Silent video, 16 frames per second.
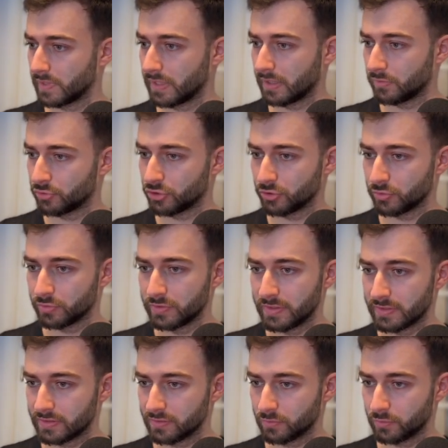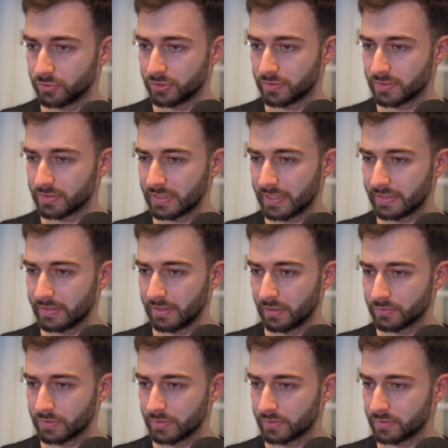I'll show you this, which is slightly
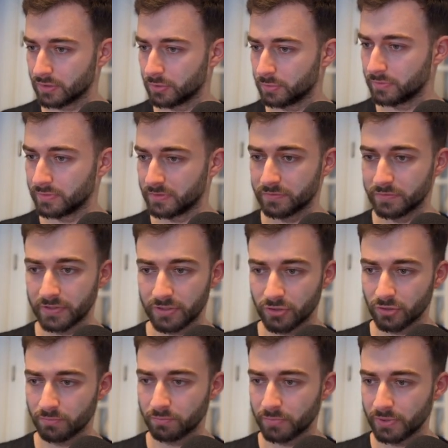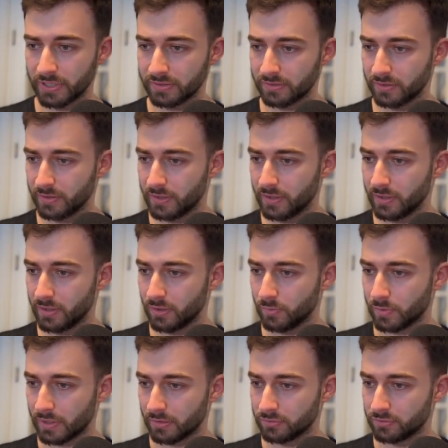out of the scope video, but
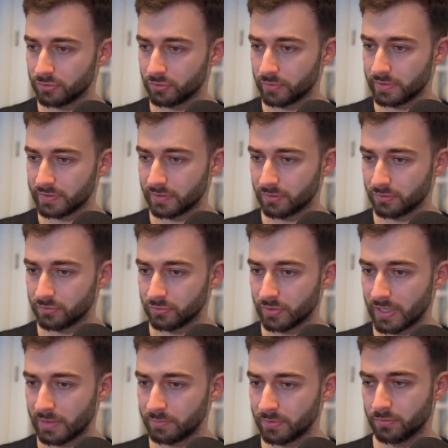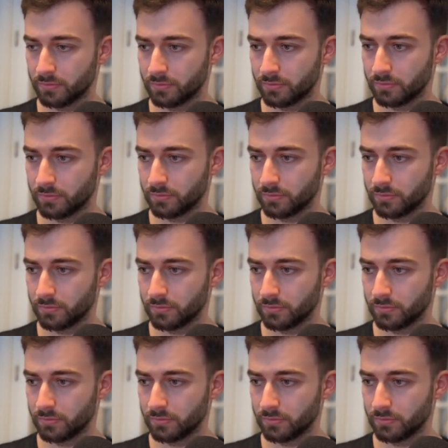what I'll do is I'll do upload.